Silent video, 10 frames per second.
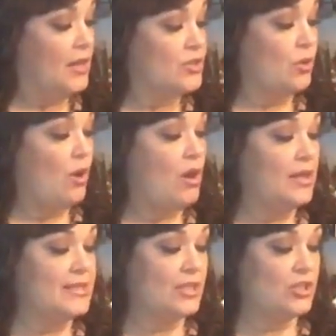So all
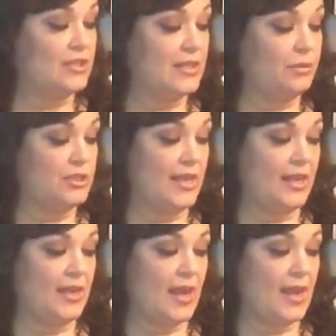I essentially did was
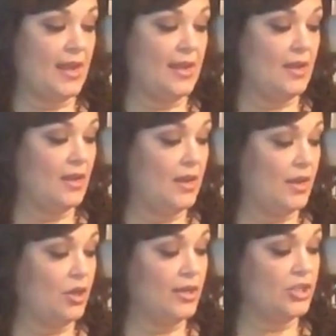take a
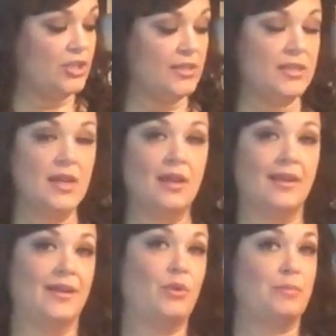cookie sheet,
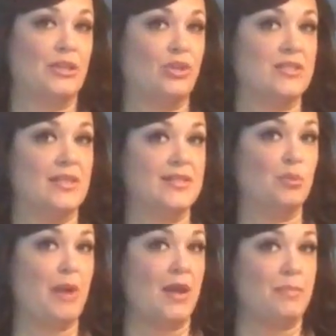lined it with my trusted
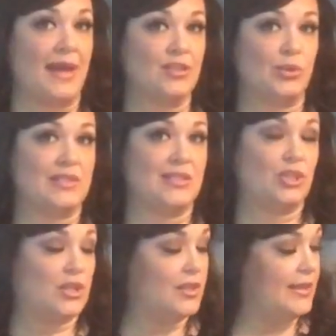Silpat mat so it's
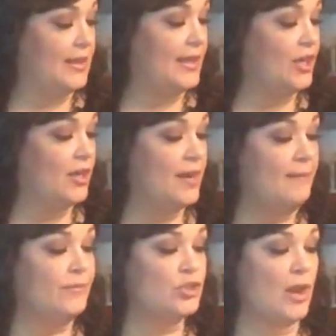easier to clean later,
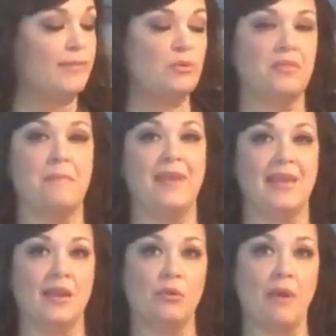topped it with a
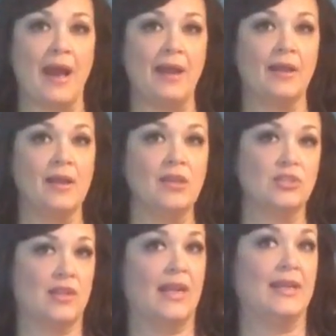baking rack
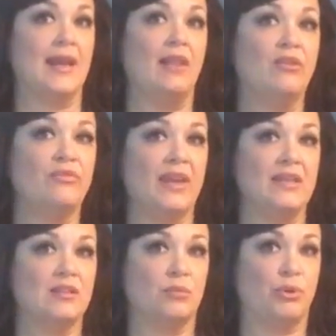so that I can
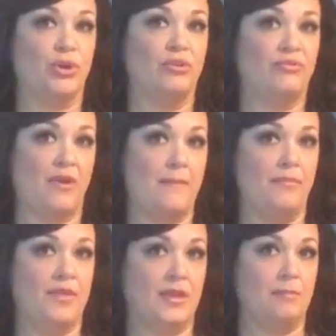elevate the bird
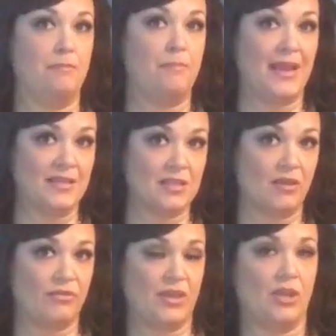from the base
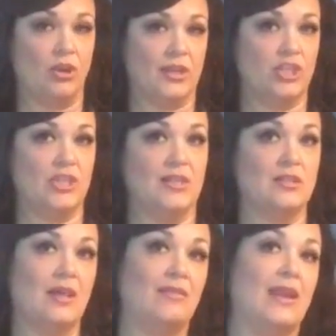of the cookie sheet
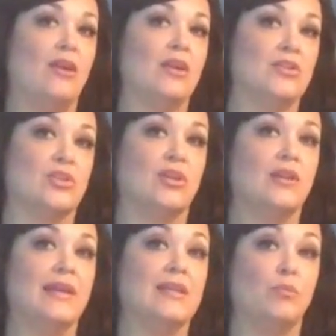so that the air can
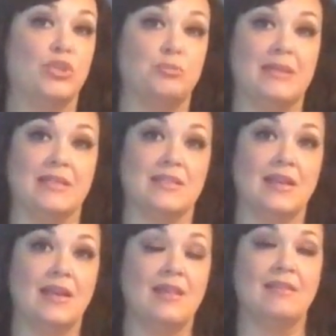circulate, which means
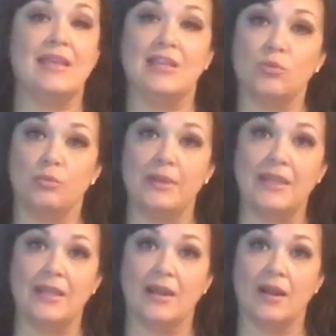the heat will
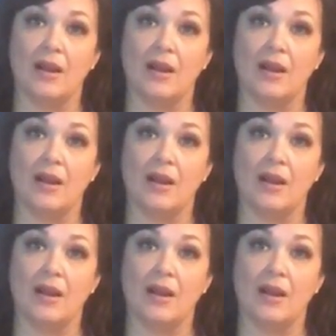be